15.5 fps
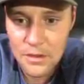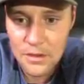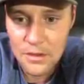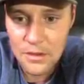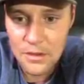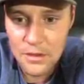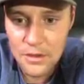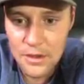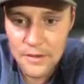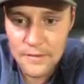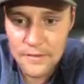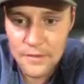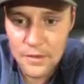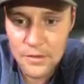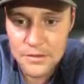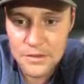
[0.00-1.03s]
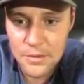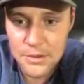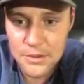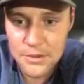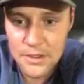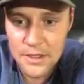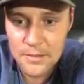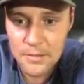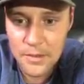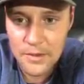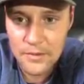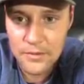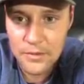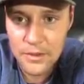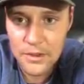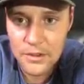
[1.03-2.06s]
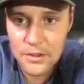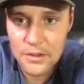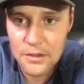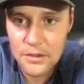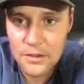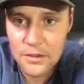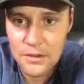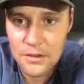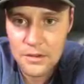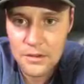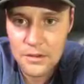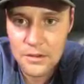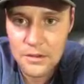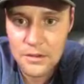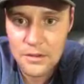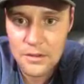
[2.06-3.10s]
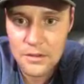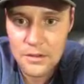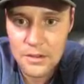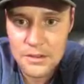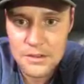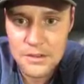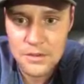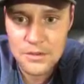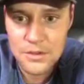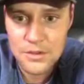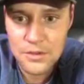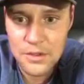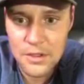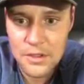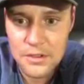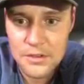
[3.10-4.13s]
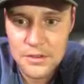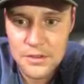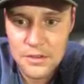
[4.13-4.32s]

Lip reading: You're not frozen, but you keep buffering. That's so strange.